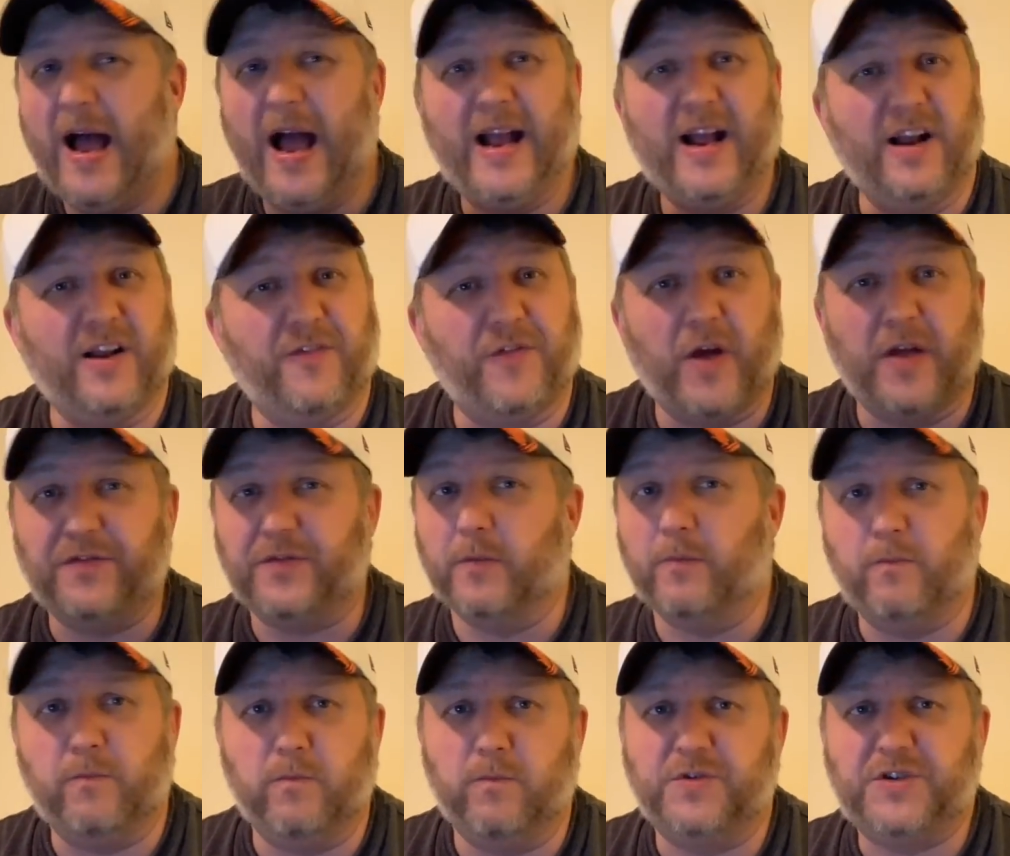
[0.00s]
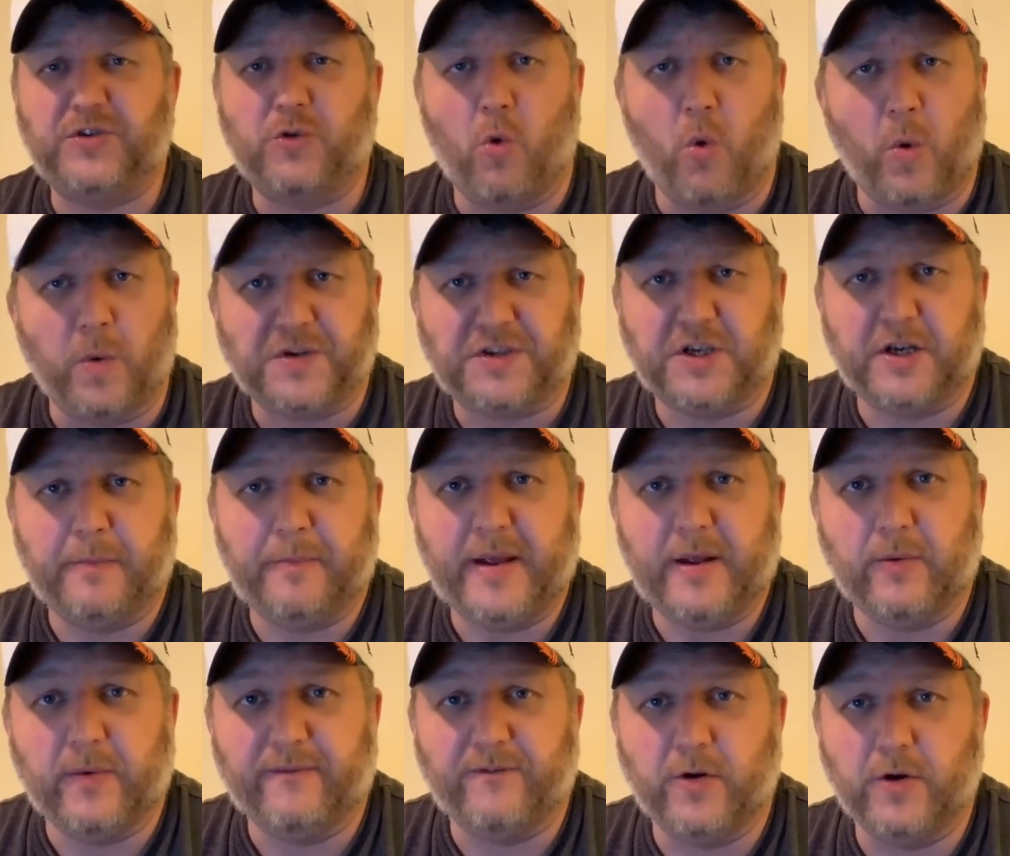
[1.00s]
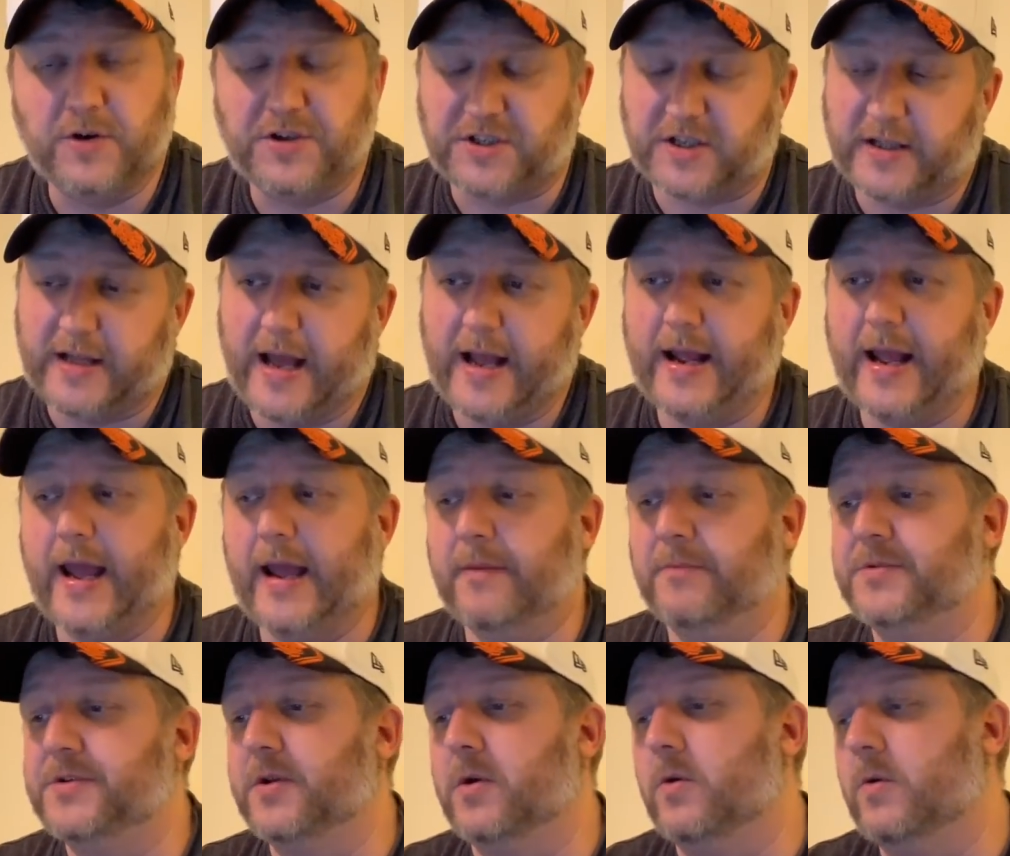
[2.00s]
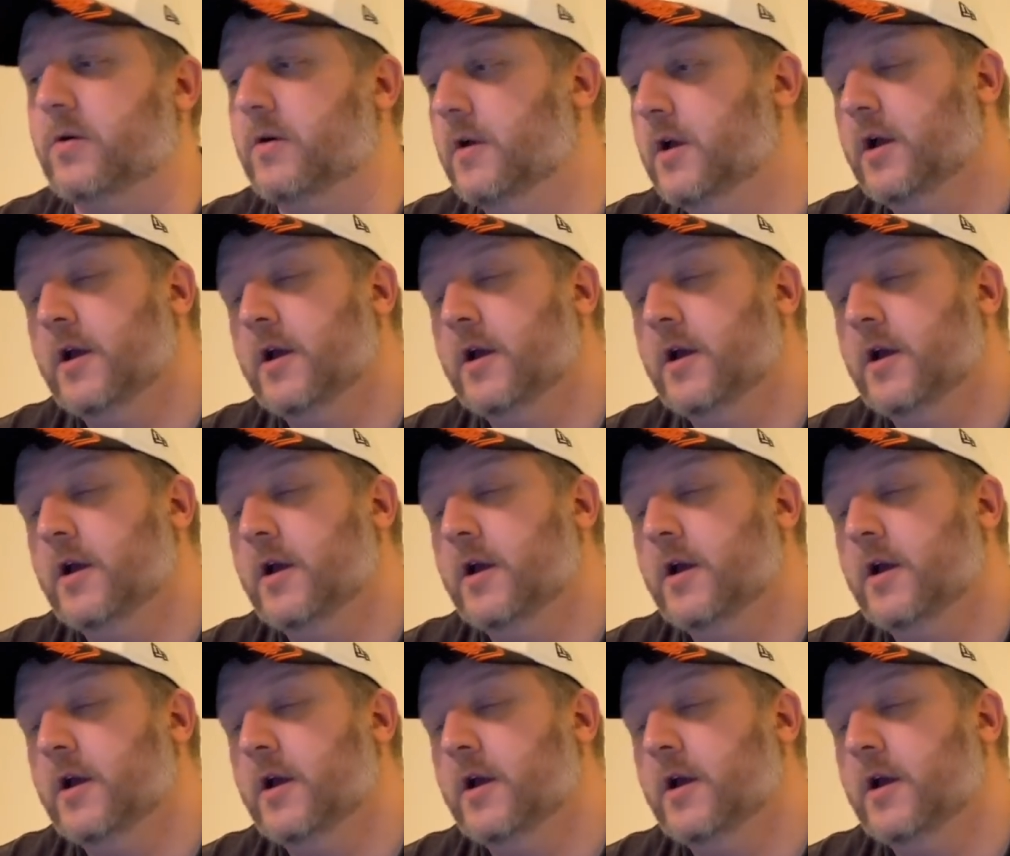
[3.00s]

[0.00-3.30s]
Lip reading: I kind of thought the score was going to be reversed in that game. So,